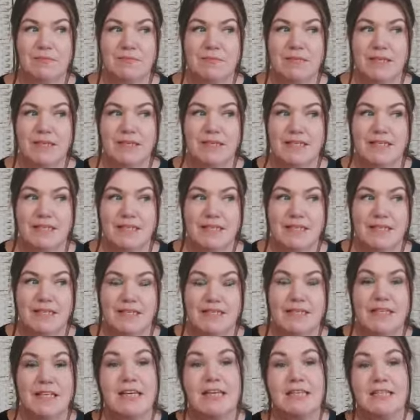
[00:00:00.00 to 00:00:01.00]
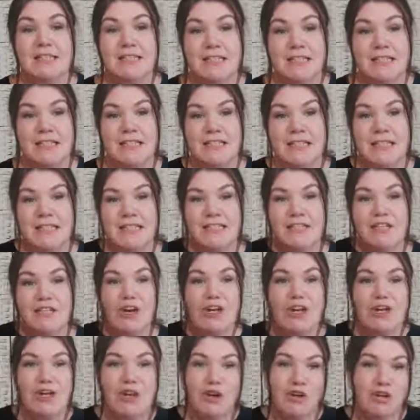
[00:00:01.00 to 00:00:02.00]
this
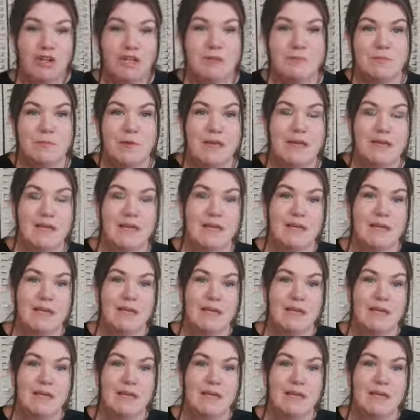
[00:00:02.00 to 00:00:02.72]
dichotomy